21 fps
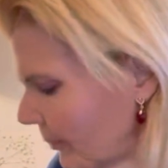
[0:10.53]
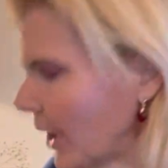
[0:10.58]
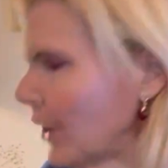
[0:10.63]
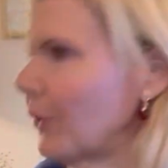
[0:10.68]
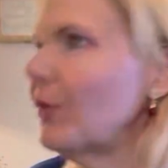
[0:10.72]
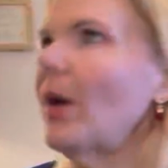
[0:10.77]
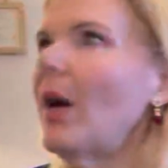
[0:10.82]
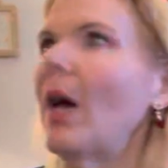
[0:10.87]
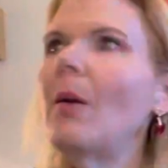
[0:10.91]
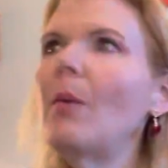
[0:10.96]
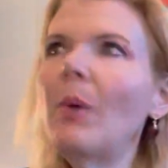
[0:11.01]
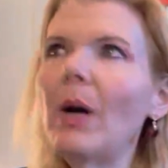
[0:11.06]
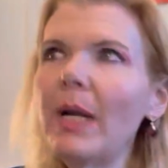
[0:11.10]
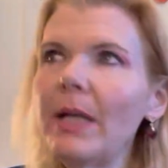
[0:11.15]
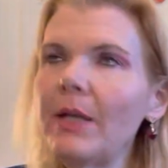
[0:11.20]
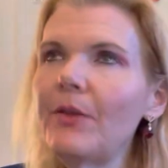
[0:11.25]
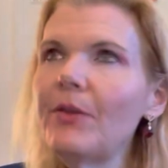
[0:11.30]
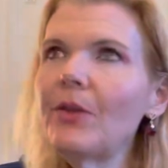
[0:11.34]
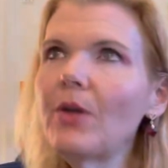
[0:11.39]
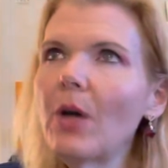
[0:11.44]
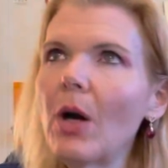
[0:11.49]
so I went
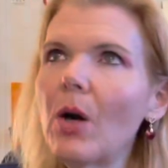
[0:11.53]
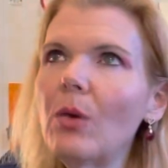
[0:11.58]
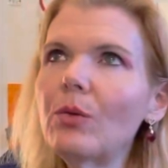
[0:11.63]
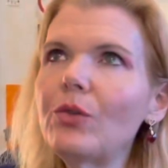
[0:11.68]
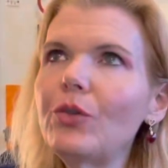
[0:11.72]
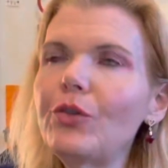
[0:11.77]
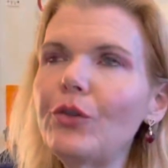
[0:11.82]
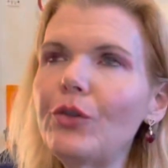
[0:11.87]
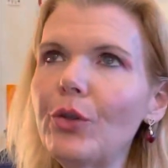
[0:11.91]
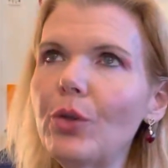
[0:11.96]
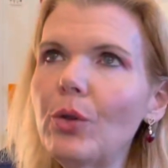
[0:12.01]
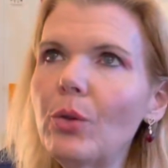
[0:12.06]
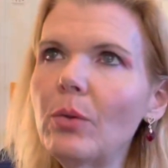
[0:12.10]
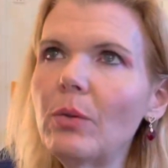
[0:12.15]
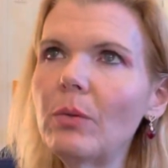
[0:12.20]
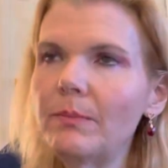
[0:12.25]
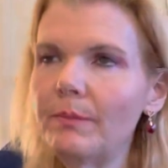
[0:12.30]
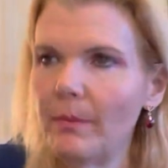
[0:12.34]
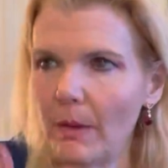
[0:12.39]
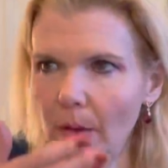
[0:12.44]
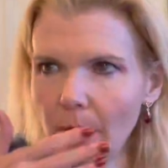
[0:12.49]
to go to
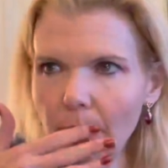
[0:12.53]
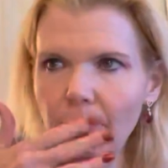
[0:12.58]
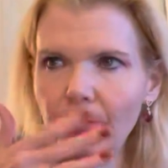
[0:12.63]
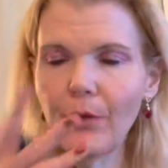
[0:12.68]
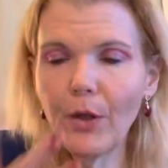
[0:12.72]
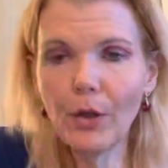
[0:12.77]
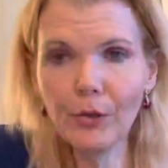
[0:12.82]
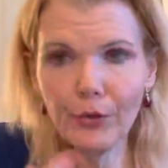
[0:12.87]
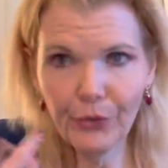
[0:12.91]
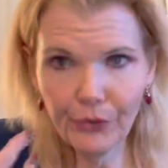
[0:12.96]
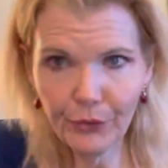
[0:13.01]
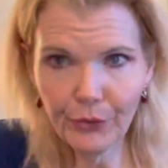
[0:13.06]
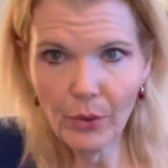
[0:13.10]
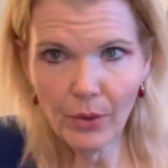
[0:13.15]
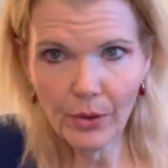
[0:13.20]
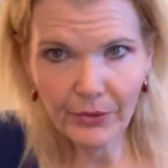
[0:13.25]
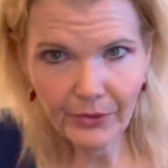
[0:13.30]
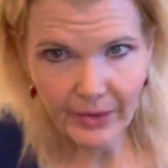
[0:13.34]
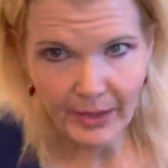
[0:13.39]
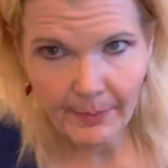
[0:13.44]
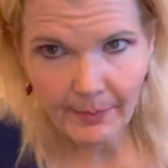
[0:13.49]
those
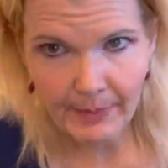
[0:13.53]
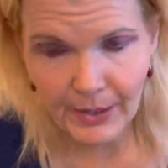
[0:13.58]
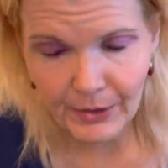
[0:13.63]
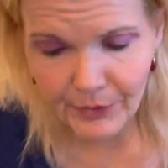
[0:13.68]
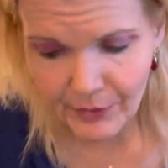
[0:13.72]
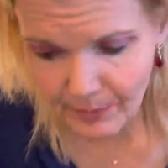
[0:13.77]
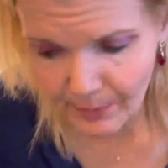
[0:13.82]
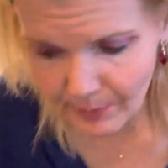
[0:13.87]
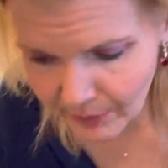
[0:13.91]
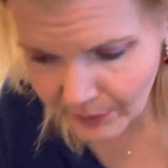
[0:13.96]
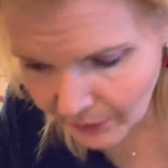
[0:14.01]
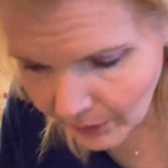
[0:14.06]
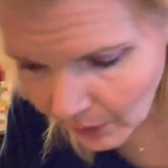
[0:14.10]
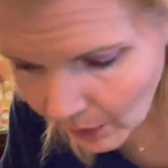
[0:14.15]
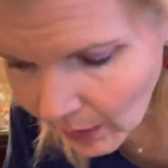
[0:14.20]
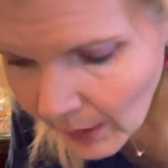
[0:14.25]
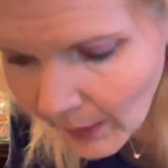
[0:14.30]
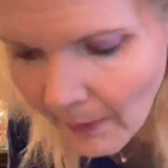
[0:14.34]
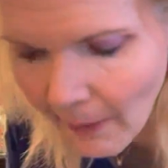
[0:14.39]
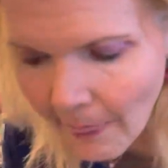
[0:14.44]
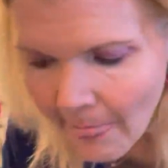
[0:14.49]
stores that I mentioned
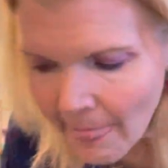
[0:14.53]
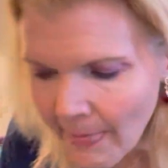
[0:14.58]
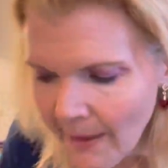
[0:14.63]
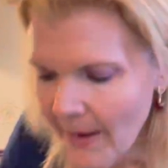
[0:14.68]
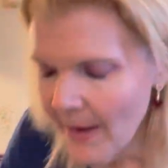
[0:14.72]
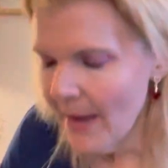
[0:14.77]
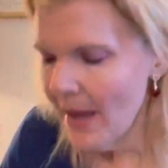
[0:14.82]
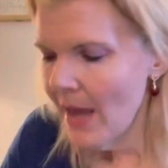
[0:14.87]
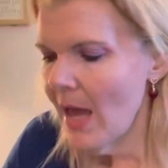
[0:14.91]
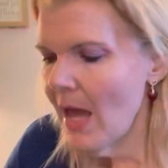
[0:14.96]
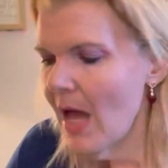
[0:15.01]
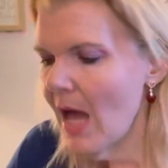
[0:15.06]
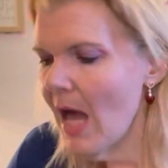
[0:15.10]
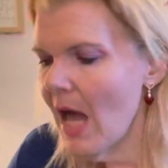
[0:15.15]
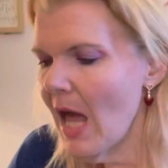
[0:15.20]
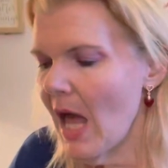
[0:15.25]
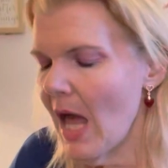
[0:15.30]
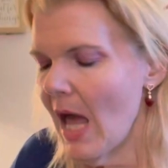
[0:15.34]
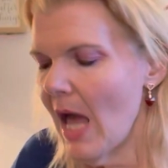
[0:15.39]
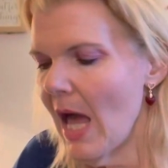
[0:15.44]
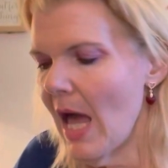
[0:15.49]
before
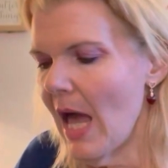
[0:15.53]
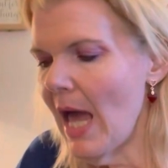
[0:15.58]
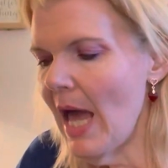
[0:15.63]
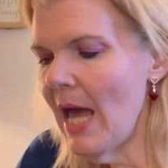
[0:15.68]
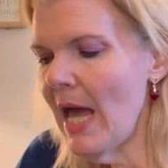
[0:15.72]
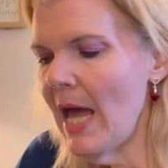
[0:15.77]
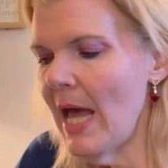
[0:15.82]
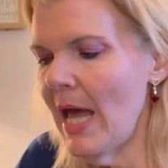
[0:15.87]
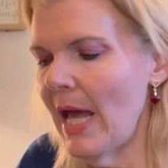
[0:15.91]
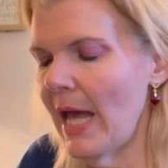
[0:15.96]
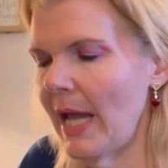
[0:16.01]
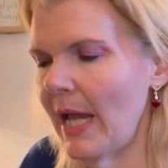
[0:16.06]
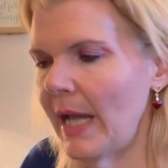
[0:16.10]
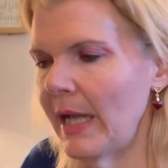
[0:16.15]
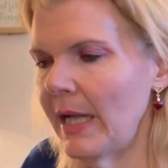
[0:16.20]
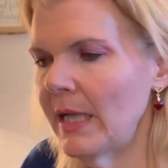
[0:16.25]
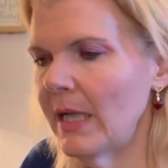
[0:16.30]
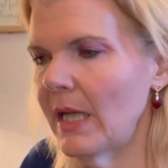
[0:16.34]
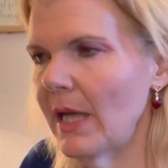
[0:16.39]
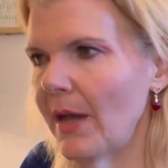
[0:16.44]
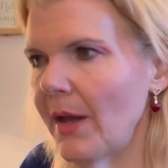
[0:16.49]

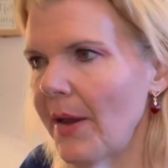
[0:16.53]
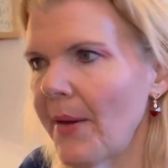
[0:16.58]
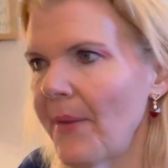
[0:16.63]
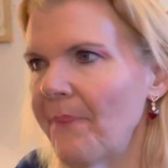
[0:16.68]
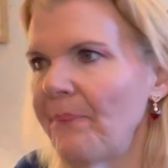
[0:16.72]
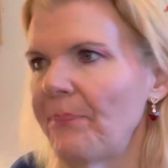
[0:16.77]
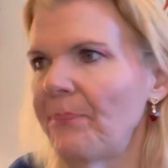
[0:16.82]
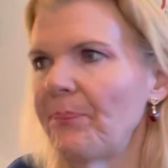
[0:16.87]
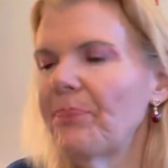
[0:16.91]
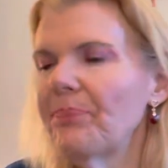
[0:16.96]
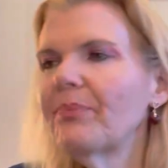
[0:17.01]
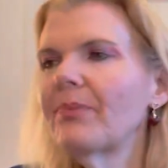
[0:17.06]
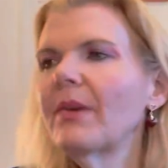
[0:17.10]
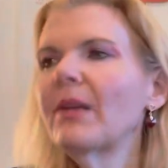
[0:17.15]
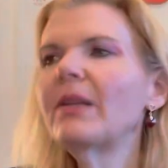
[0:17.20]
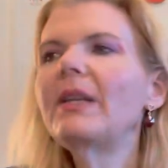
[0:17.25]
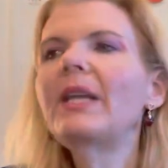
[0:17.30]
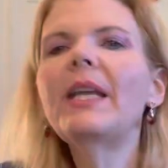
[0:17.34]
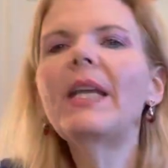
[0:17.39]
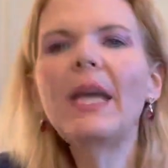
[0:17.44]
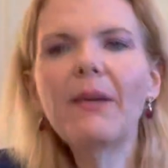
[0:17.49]
and
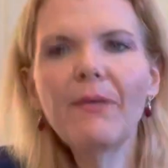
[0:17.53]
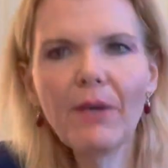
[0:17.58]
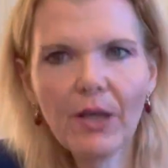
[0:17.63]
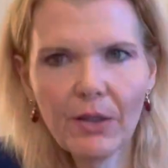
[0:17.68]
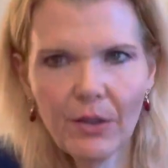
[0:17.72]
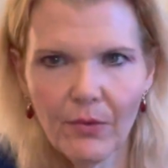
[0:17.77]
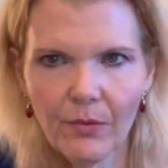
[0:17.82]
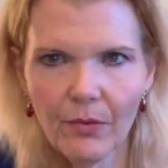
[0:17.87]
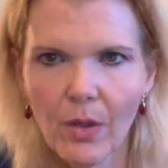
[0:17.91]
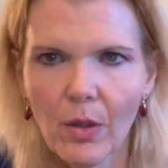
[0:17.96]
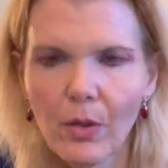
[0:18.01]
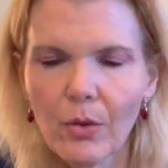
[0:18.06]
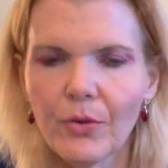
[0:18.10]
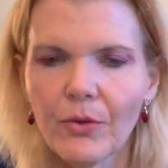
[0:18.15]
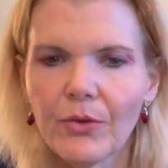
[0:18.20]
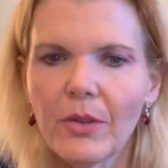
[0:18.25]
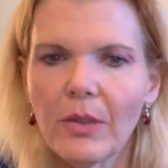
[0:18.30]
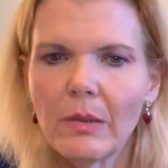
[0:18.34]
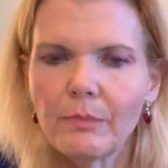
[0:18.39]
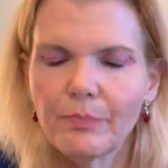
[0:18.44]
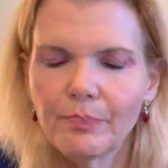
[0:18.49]
they gave out the rose.